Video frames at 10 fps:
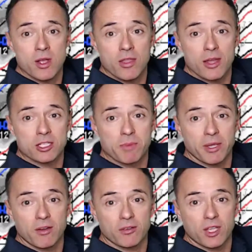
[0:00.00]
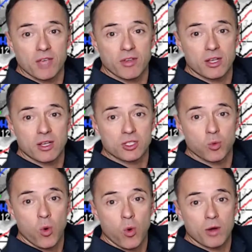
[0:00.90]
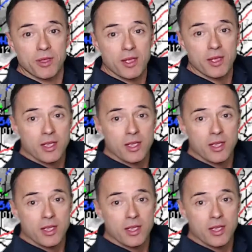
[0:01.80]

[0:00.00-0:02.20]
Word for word: that is giving us this warmth.